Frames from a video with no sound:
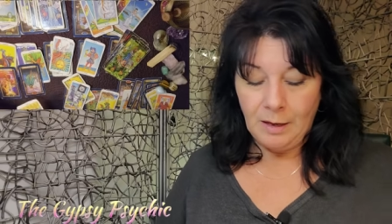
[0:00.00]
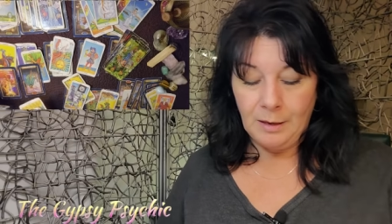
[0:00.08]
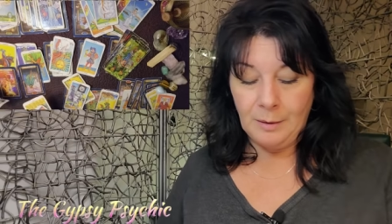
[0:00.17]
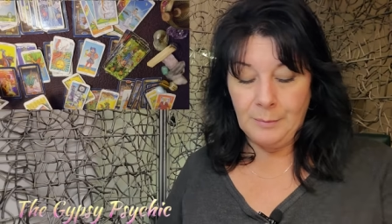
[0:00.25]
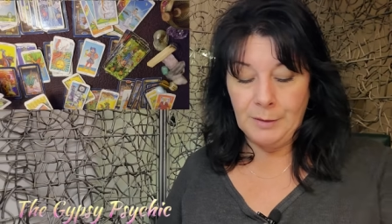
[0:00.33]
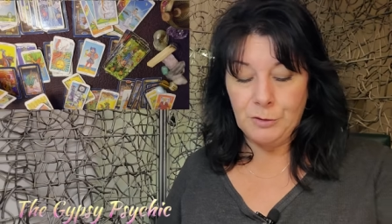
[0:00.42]

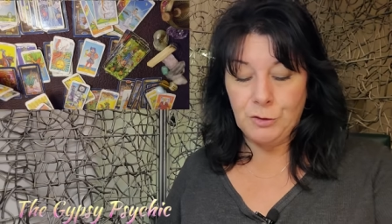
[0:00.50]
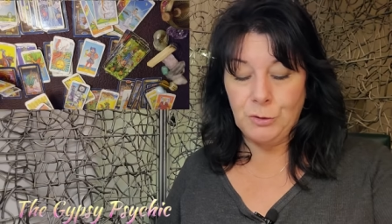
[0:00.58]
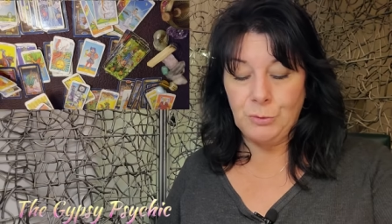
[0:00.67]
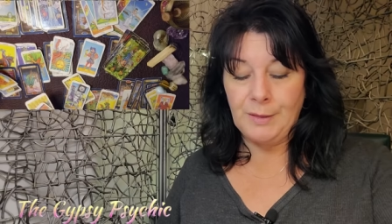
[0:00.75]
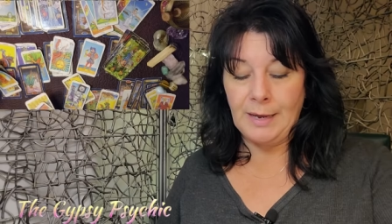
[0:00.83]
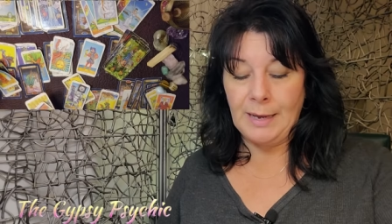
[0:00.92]
um,
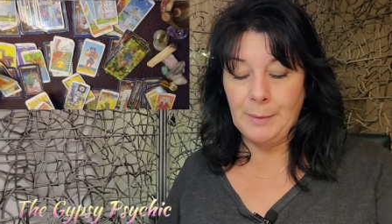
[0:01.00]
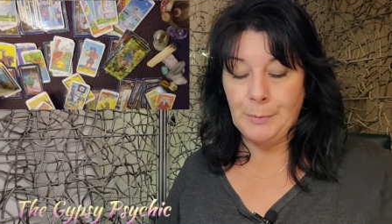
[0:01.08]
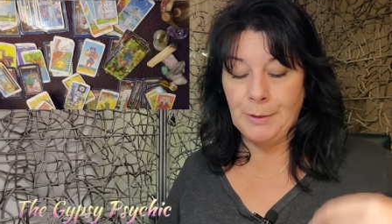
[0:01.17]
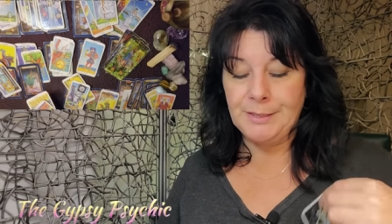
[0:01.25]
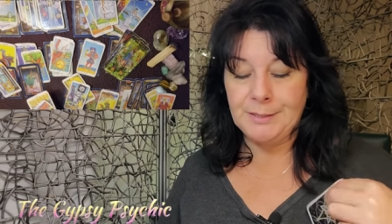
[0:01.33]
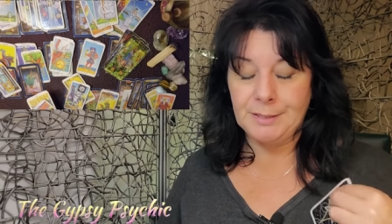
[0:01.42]
to the high
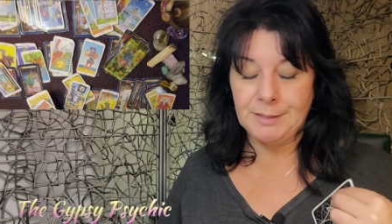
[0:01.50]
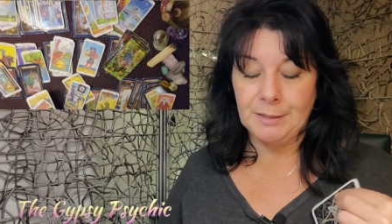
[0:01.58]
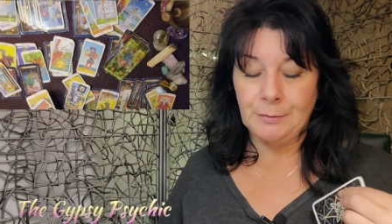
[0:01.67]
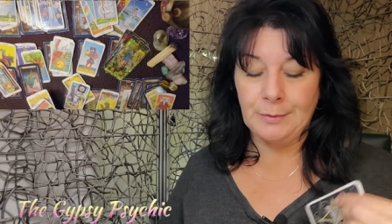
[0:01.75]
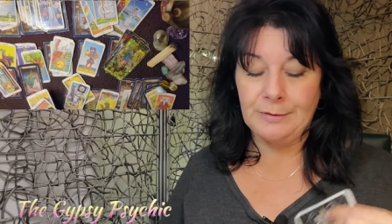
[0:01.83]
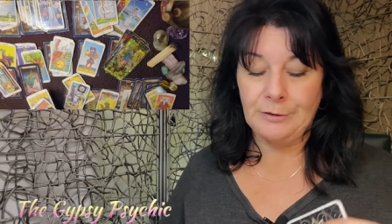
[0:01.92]
priestess
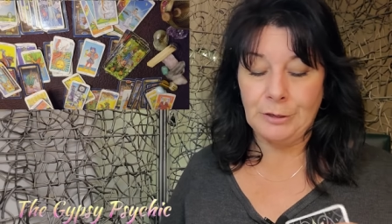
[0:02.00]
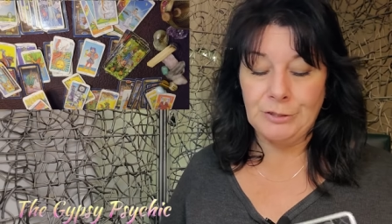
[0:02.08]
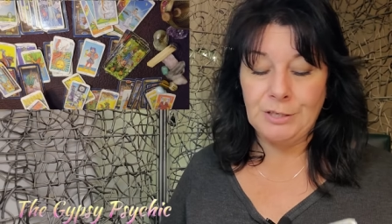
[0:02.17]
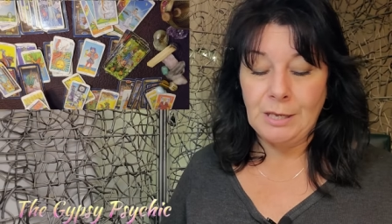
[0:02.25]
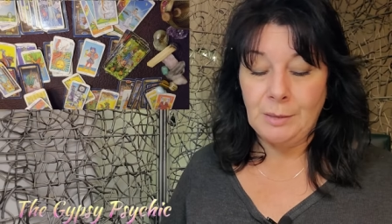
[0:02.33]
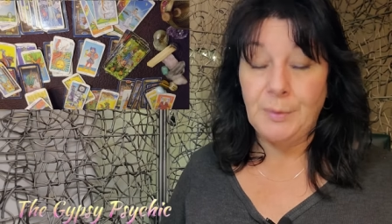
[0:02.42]
in
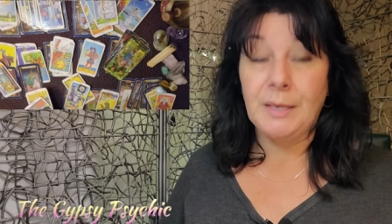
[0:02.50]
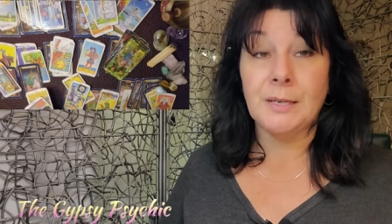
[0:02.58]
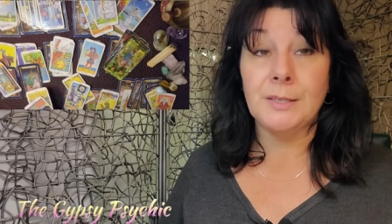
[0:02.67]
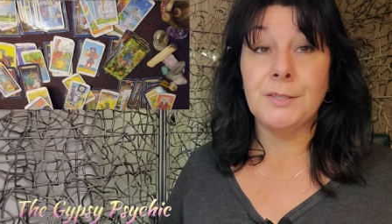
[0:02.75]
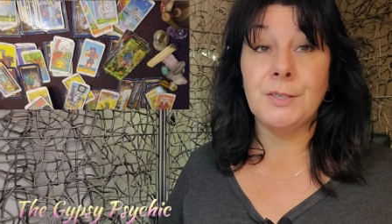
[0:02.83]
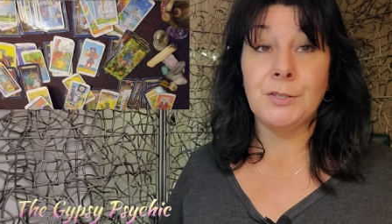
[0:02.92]
reverse
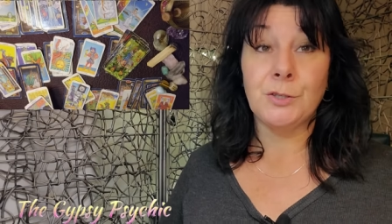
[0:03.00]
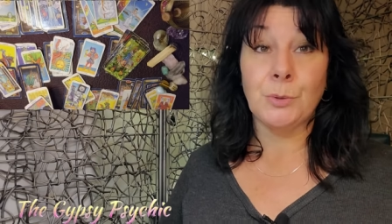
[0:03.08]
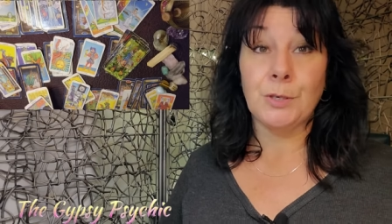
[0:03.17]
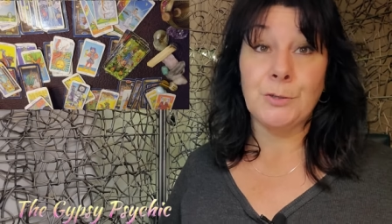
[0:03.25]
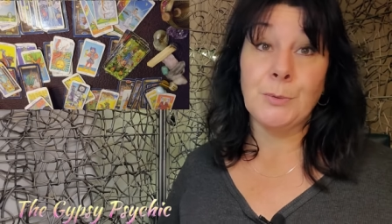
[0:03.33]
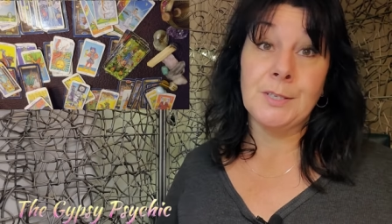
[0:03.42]
because
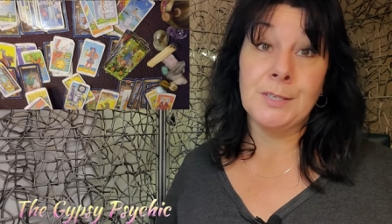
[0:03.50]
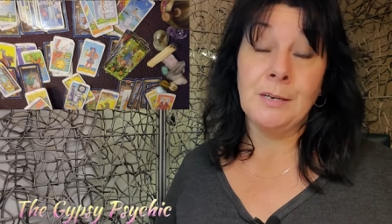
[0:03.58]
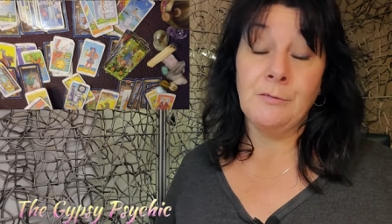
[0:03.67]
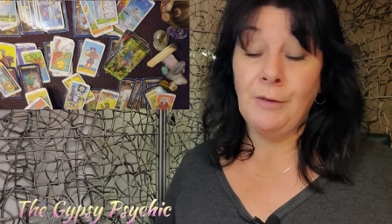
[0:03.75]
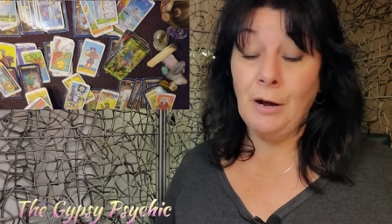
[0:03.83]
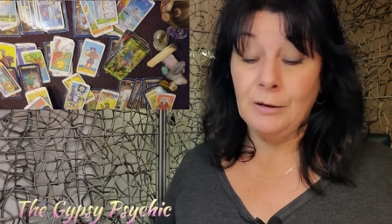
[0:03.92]
source
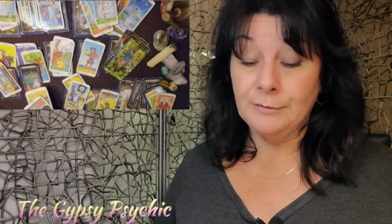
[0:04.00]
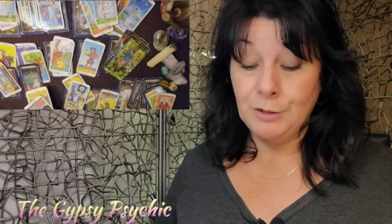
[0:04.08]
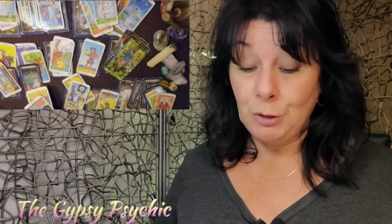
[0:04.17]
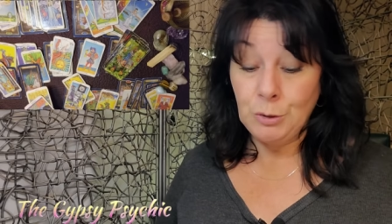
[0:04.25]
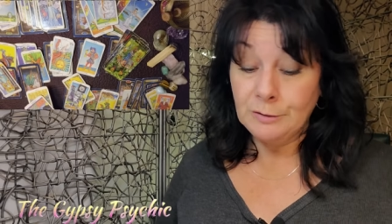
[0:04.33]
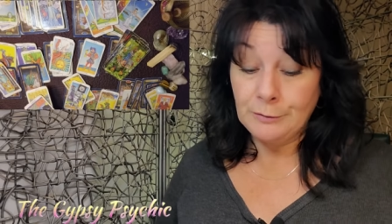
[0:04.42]
wasn't involved,
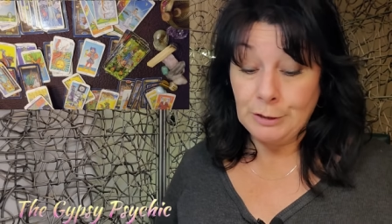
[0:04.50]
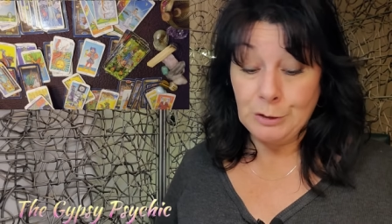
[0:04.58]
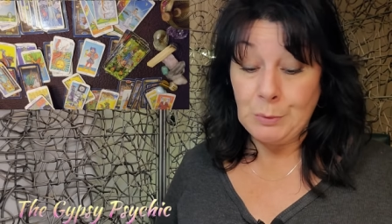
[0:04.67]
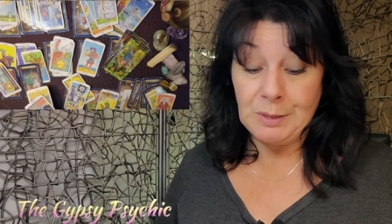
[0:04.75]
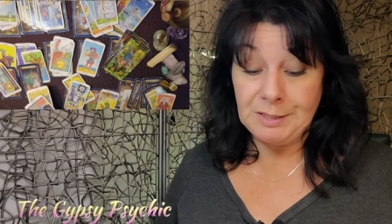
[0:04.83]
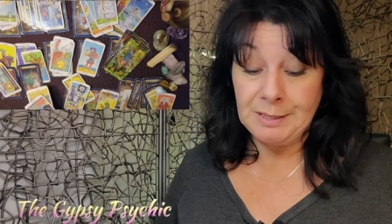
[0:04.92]

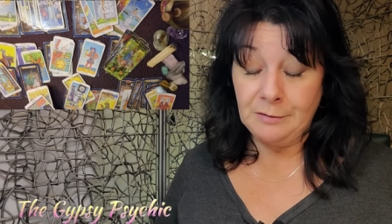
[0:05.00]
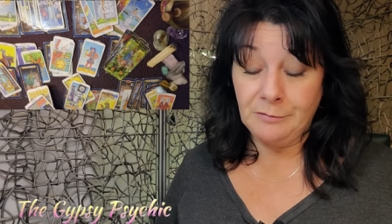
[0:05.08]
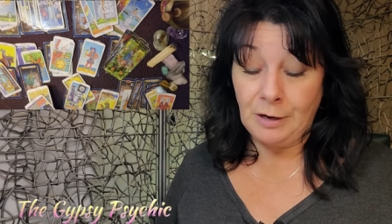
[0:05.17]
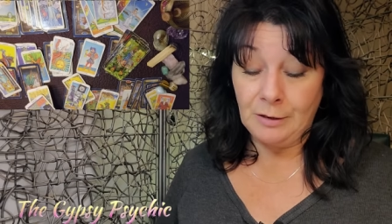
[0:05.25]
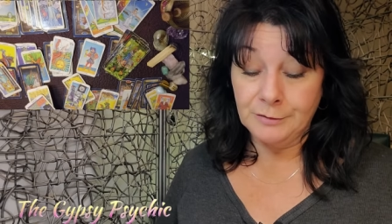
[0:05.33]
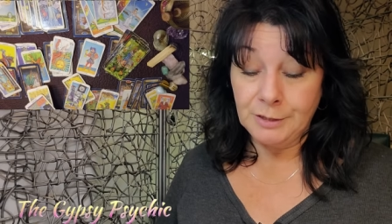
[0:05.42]
universe wasn't
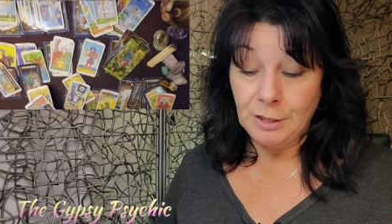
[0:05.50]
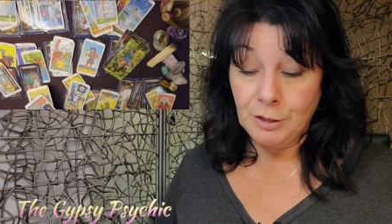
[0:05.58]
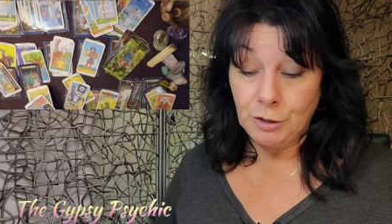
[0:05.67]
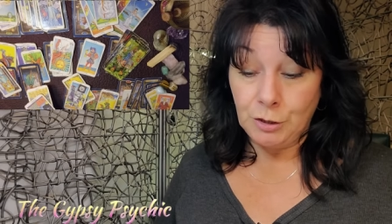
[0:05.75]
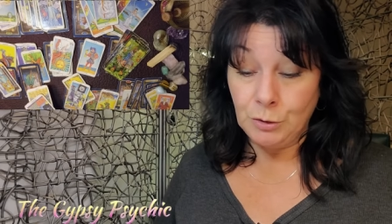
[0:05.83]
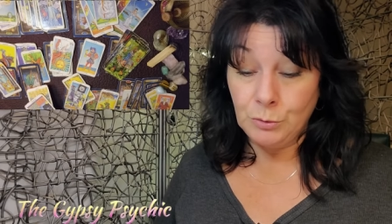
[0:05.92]
involved.
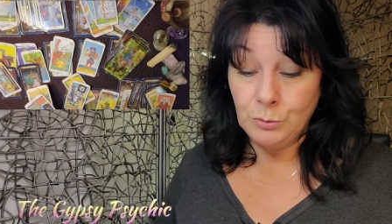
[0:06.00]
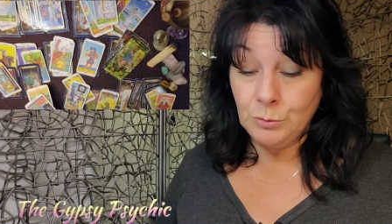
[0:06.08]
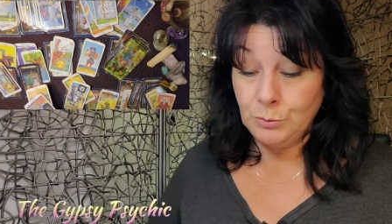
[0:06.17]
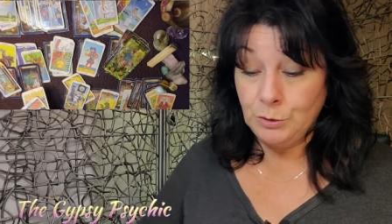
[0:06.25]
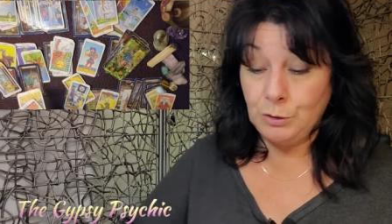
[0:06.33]
You